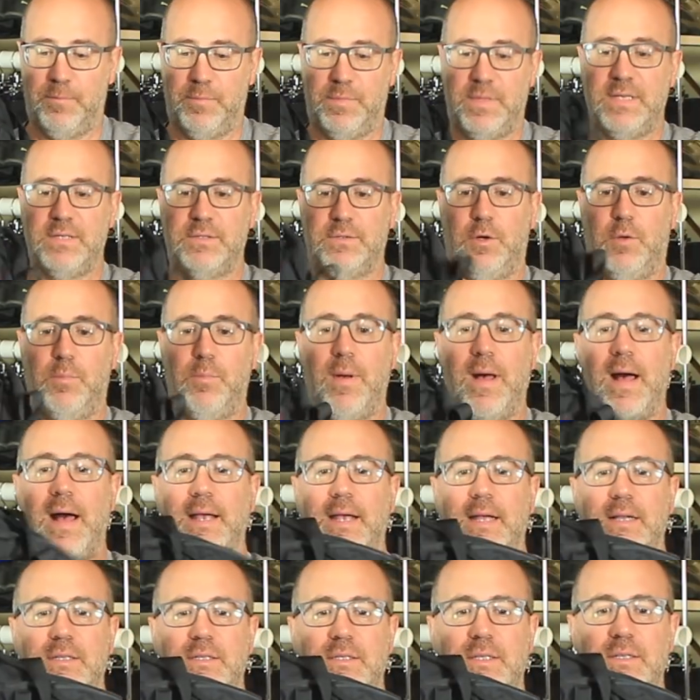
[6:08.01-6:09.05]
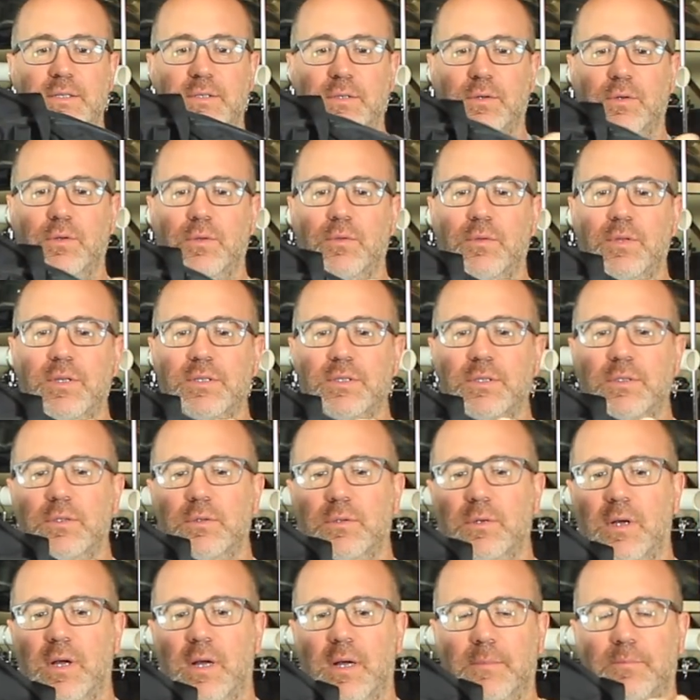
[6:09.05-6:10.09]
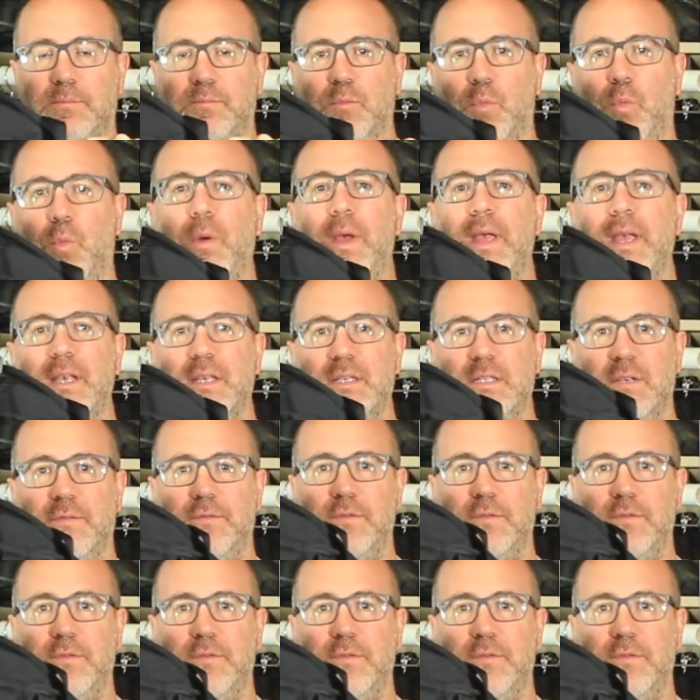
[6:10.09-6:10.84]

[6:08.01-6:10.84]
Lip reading: These little pockets, these little wings,